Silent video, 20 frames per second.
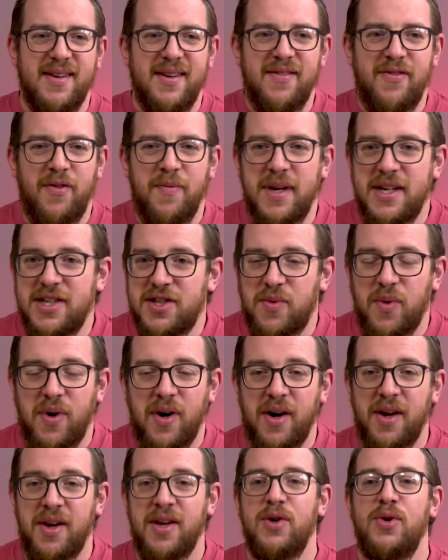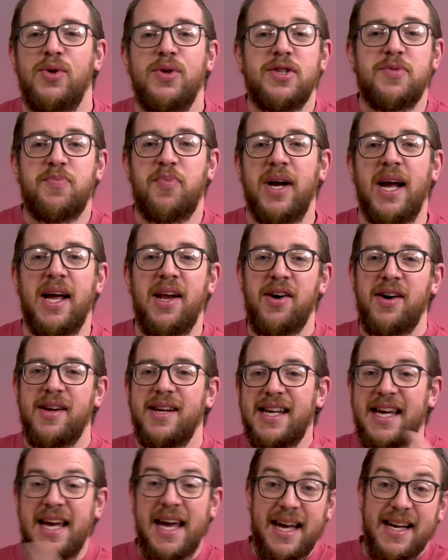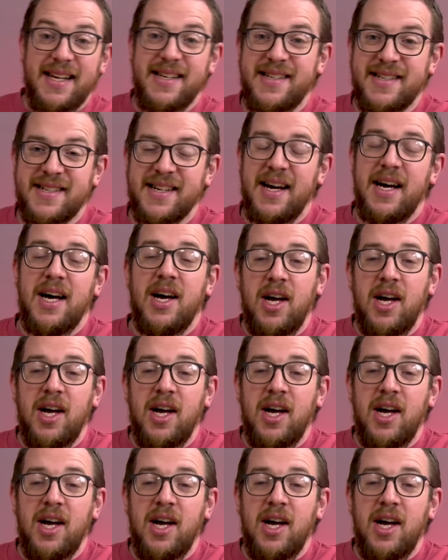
from their squad. Us bringing on kids.